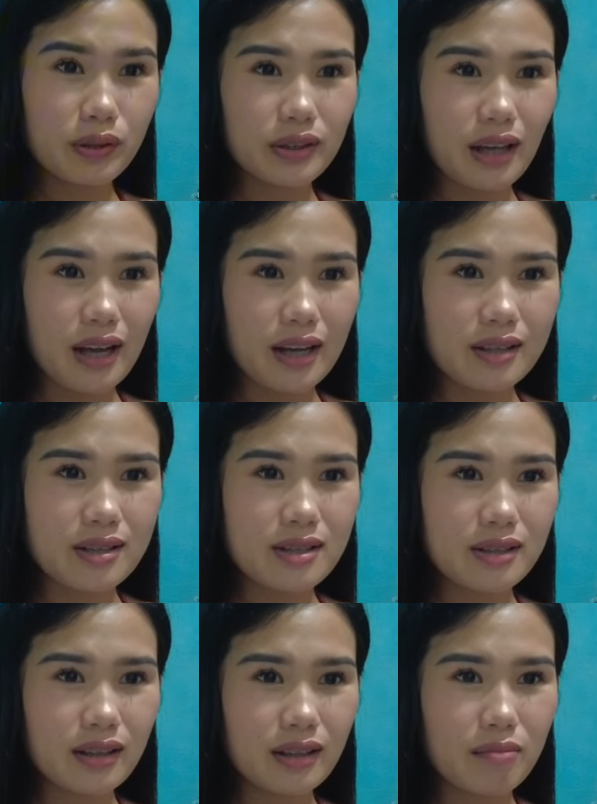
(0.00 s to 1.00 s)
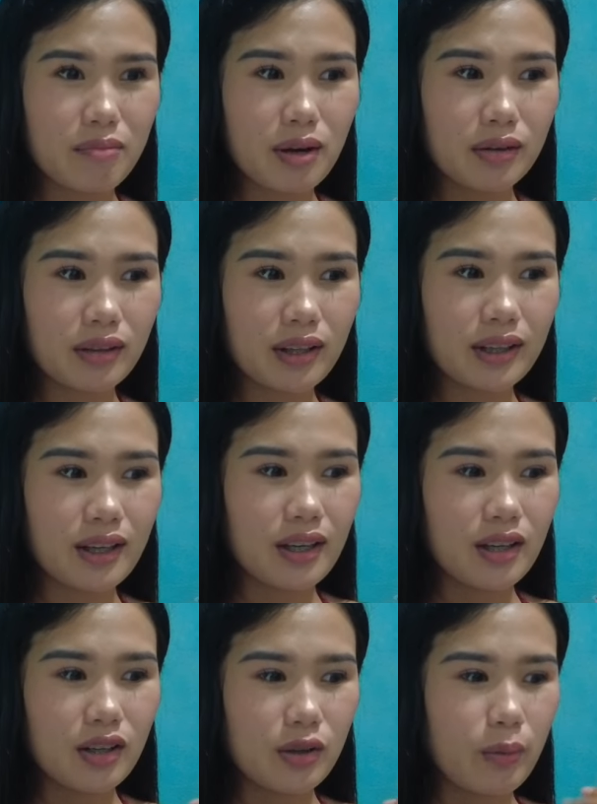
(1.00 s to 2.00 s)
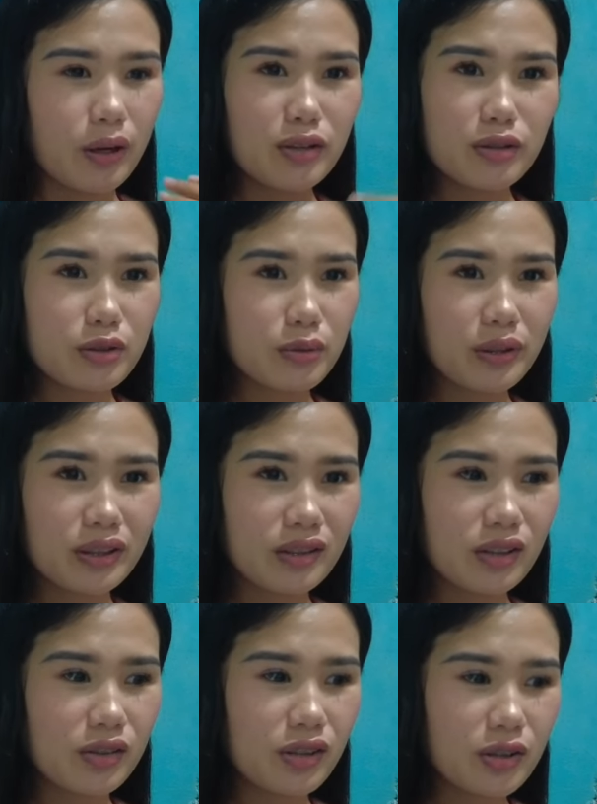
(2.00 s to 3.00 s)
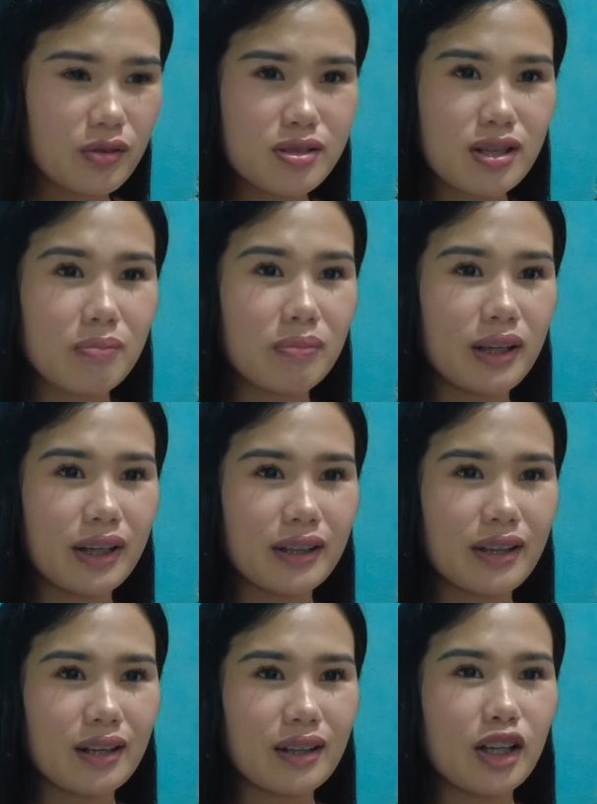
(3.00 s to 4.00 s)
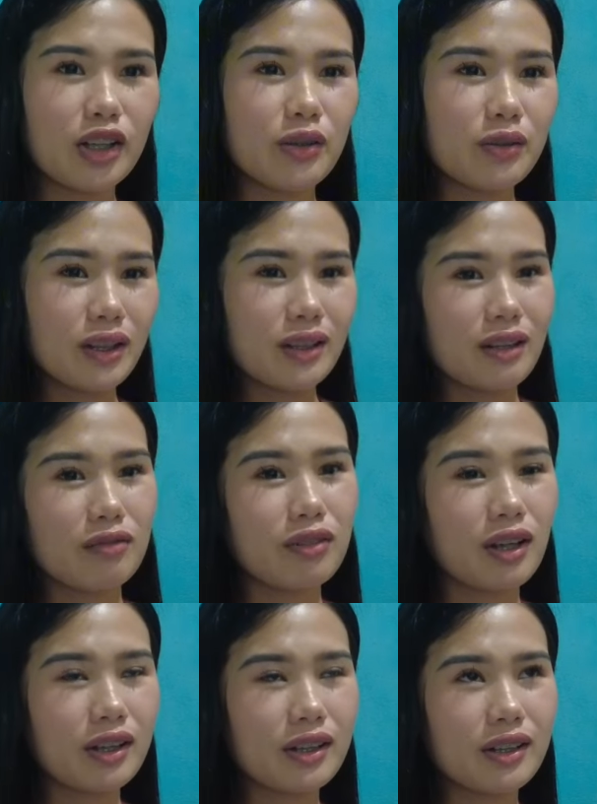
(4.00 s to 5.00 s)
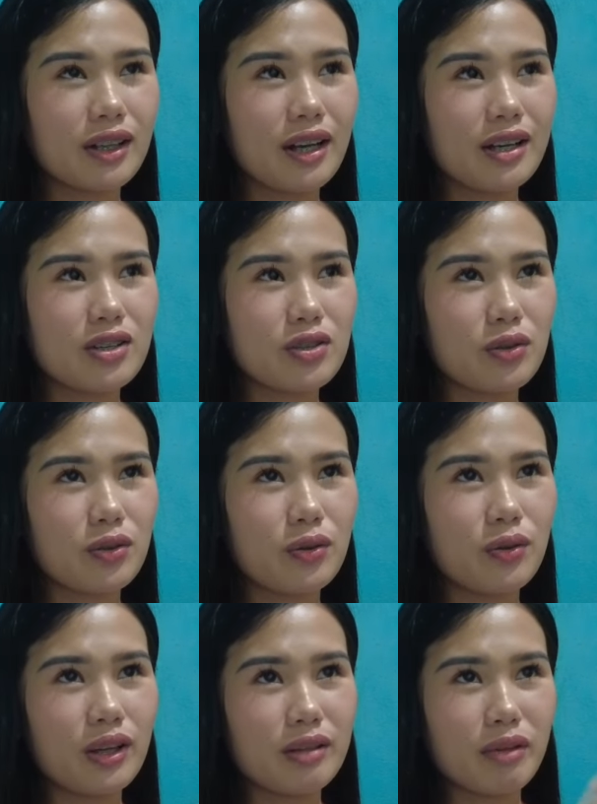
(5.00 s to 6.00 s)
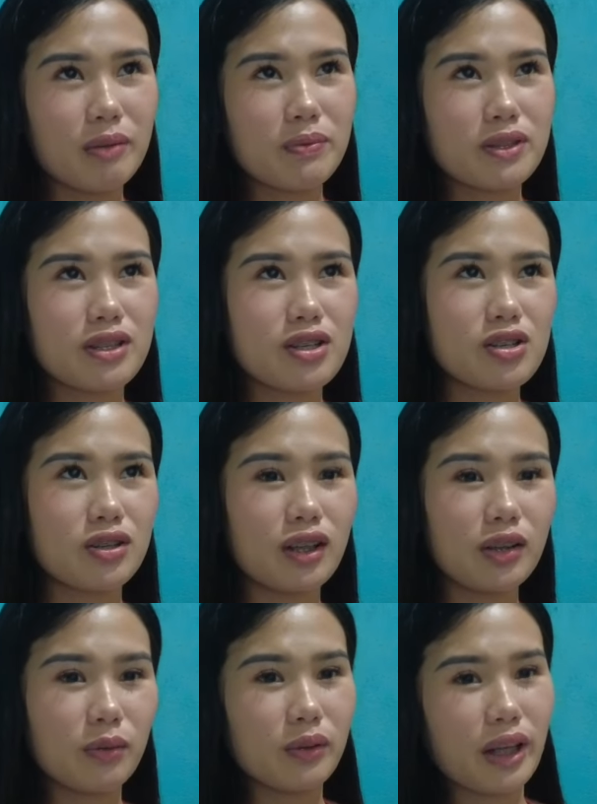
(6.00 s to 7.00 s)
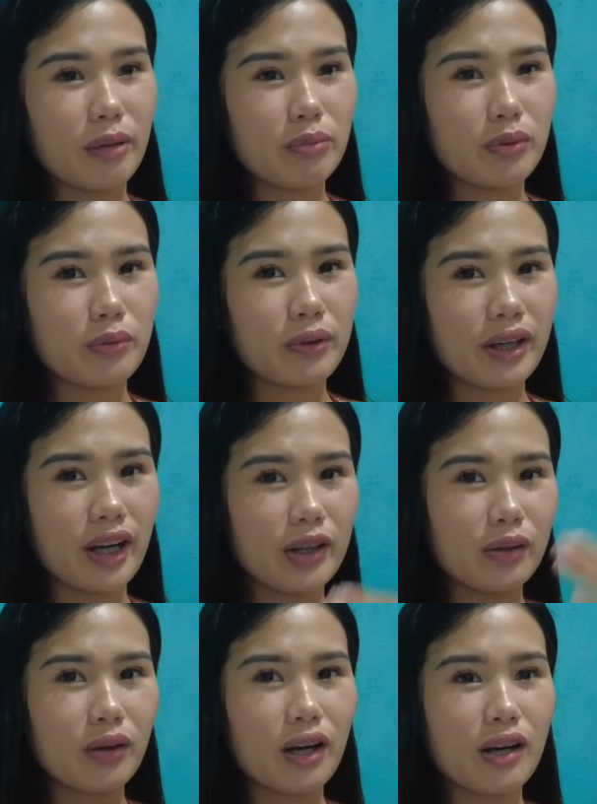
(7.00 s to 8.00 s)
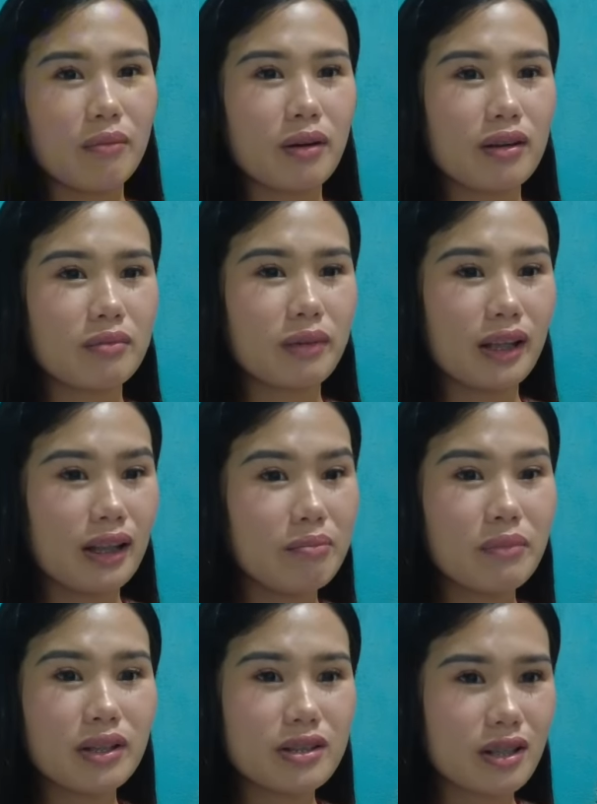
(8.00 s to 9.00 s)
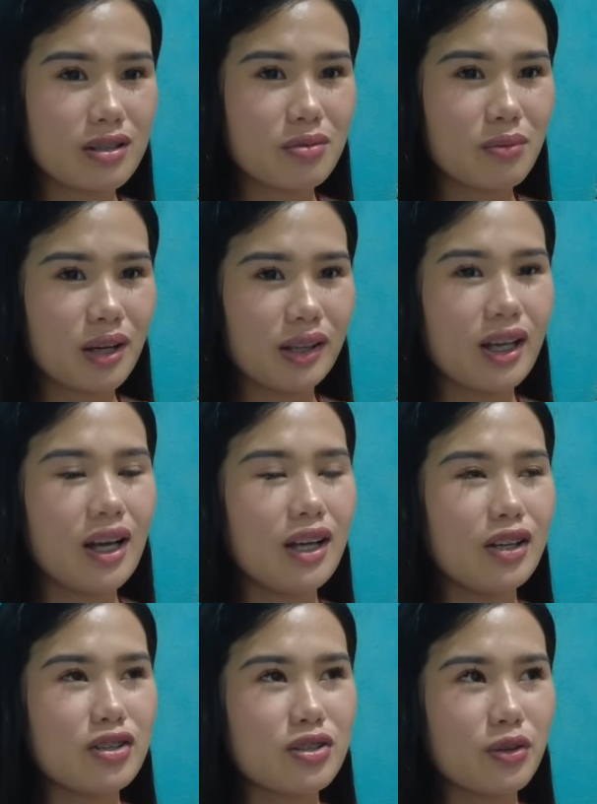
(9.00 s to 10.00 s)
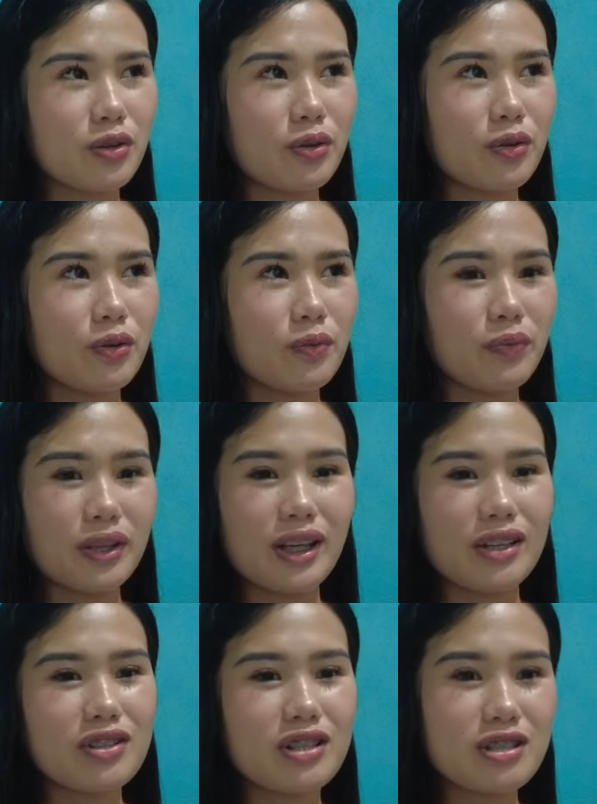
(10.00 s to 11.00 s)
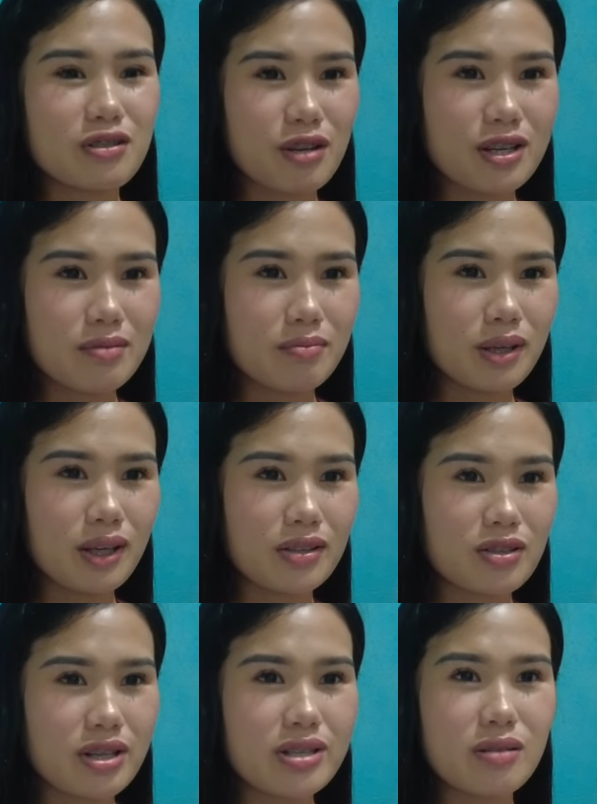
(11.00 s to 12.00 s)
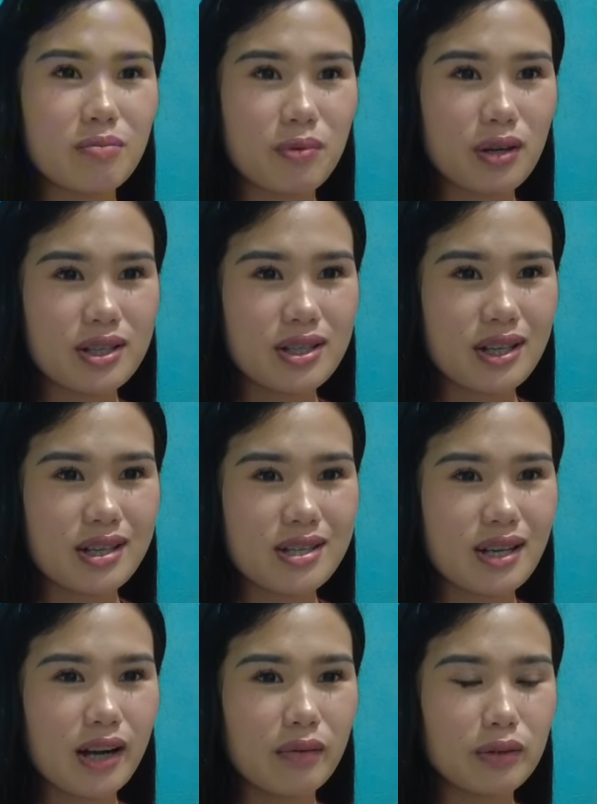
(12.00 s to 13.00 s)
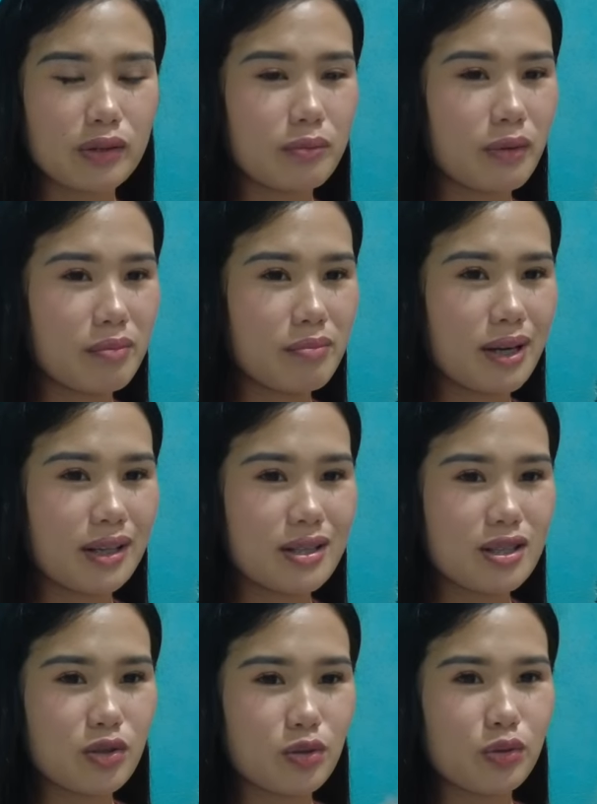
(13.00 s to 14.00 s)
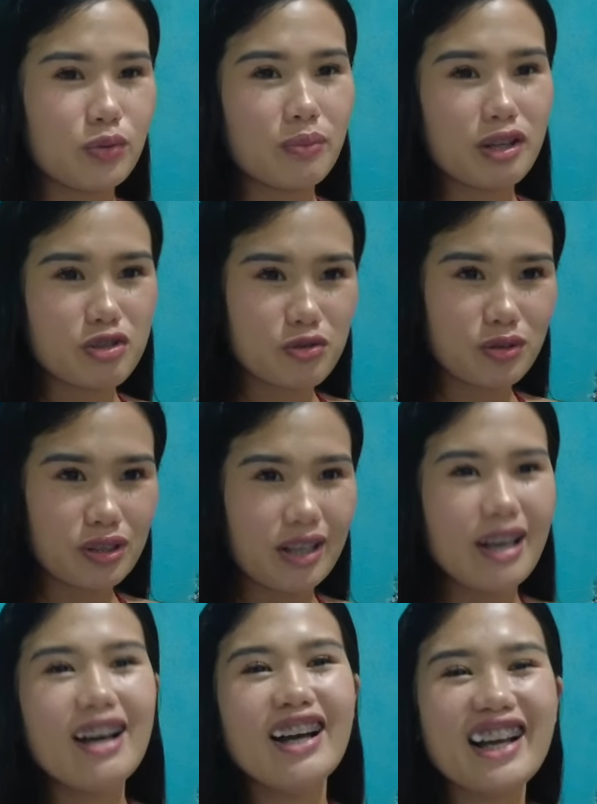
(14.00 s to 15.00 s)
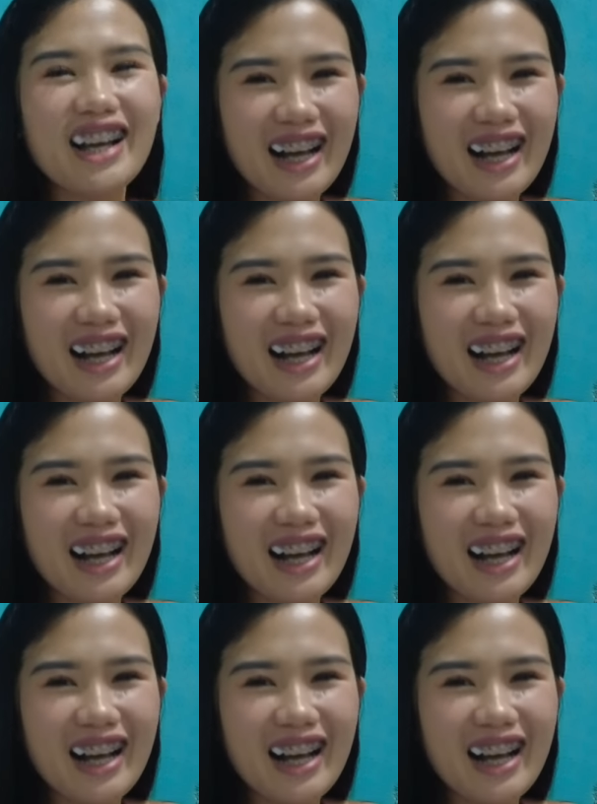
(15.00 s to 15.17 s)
us, not about like, why you're doing that? You need to stop like that. You're not a vlogger, guys. So in my position, I know what I'm doing. I know about my limits as well. So yeah, just trust me and trust the process. I will do my best to do my duty. I'm